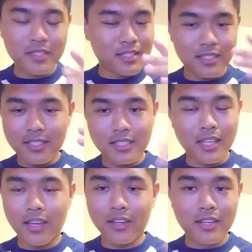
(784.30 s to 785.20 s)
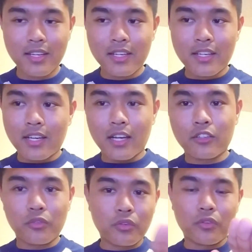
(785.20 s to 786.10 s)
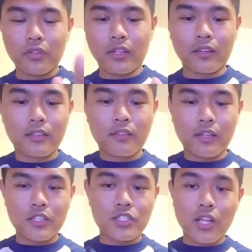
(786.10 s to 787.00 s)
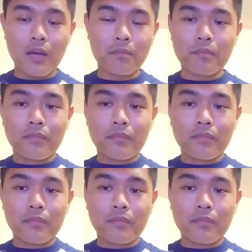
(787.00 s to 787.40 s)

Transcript: it's just like I go like when I stop,